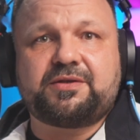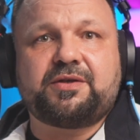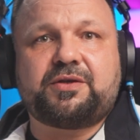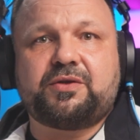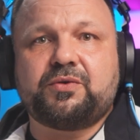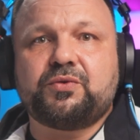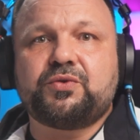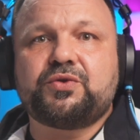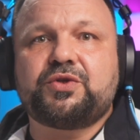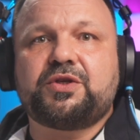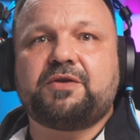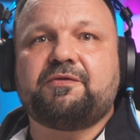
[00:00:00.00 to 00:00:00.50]
a
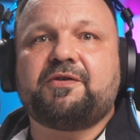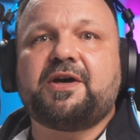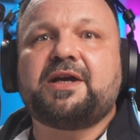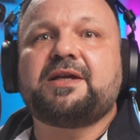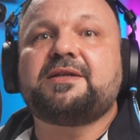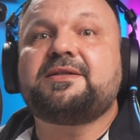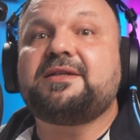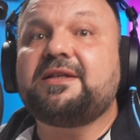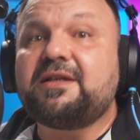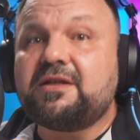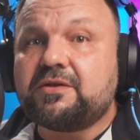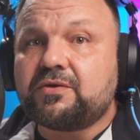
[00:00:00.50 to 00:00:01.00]
huge
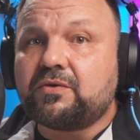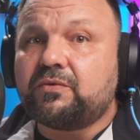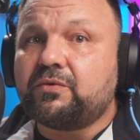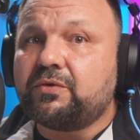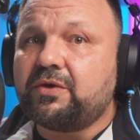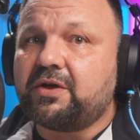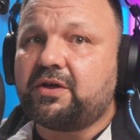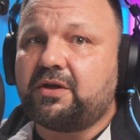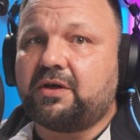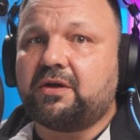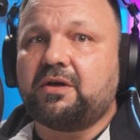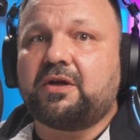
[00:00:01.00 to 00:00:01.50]
device. It is
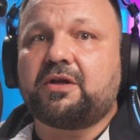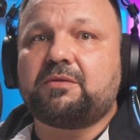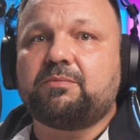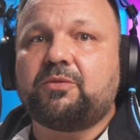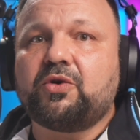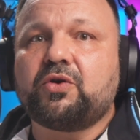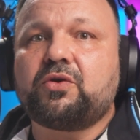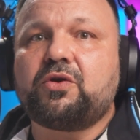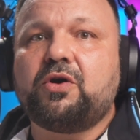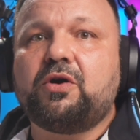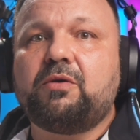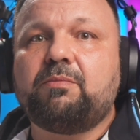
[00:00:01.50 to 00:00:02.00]
already a lot
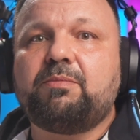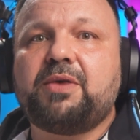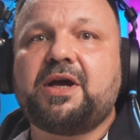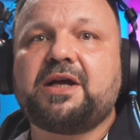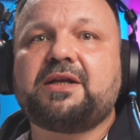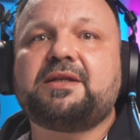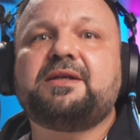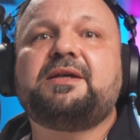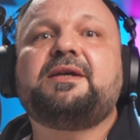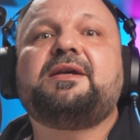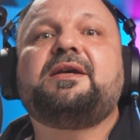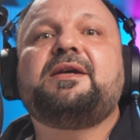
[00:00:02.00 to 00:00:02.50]
more
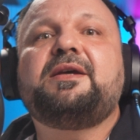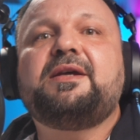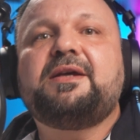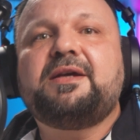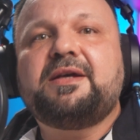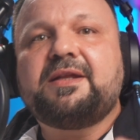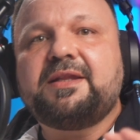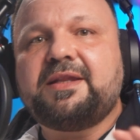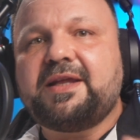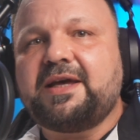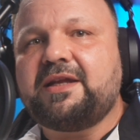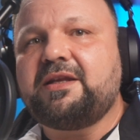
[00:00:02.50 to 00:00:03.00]
compact
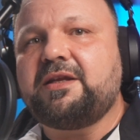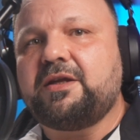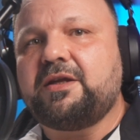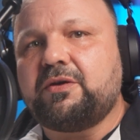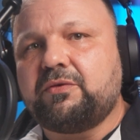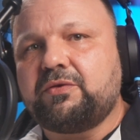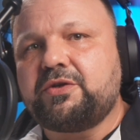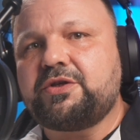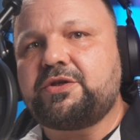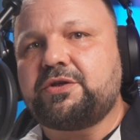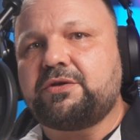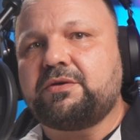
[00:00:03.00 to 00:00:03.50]
than the
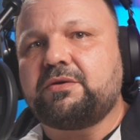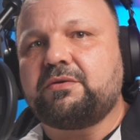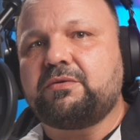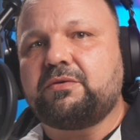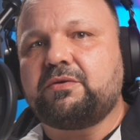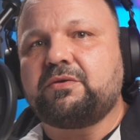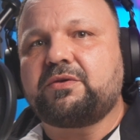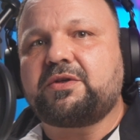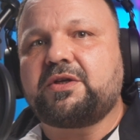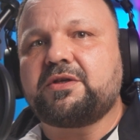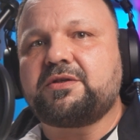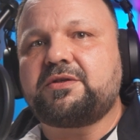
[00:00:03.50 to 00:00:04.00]
original
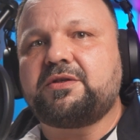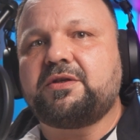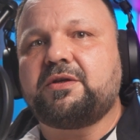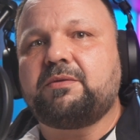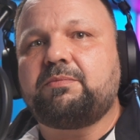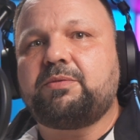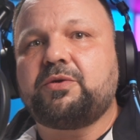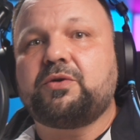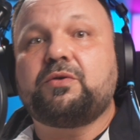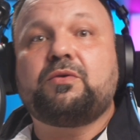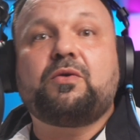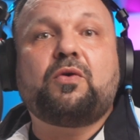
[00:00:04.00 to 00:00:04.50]
Rodecastr
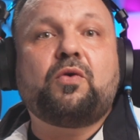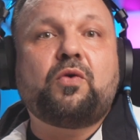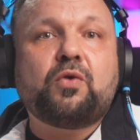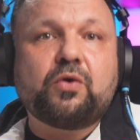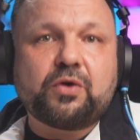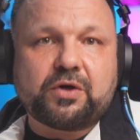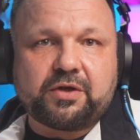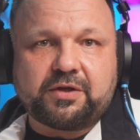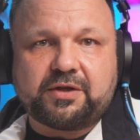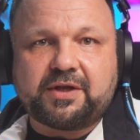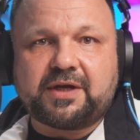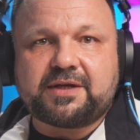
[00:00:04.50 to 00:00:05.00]
Pro or
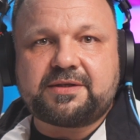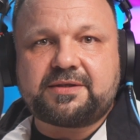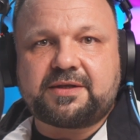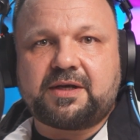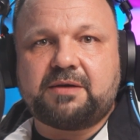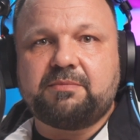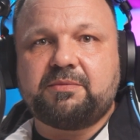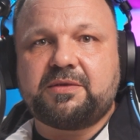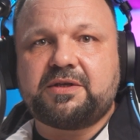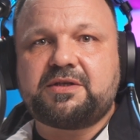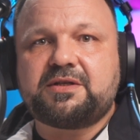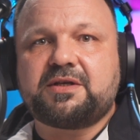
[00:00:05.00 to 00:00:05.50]
the
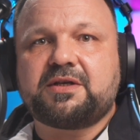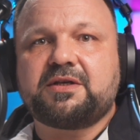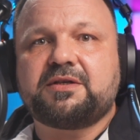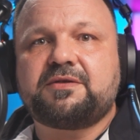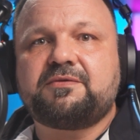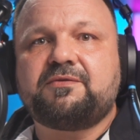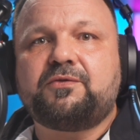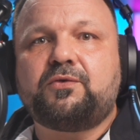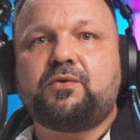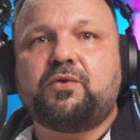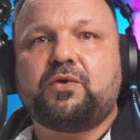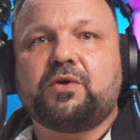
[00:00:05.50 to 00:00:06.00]
Tascam Mixcast
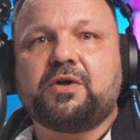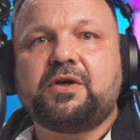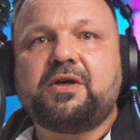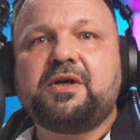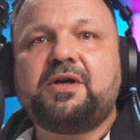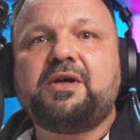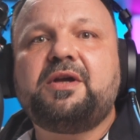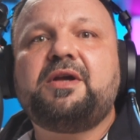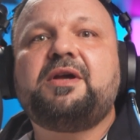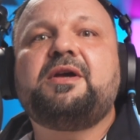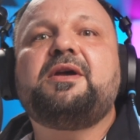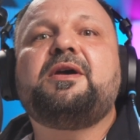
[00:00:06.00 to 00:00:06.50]
4,
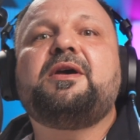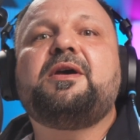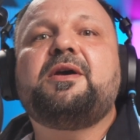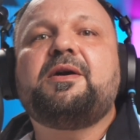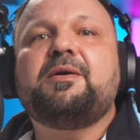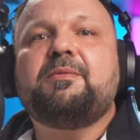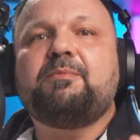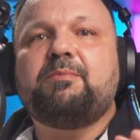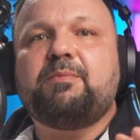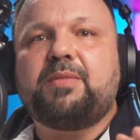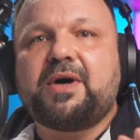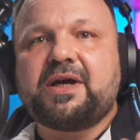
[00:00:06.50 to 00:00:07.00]

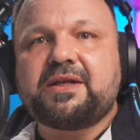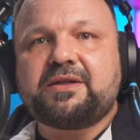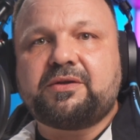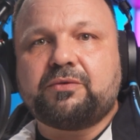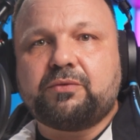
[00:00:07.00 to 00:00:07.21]
but the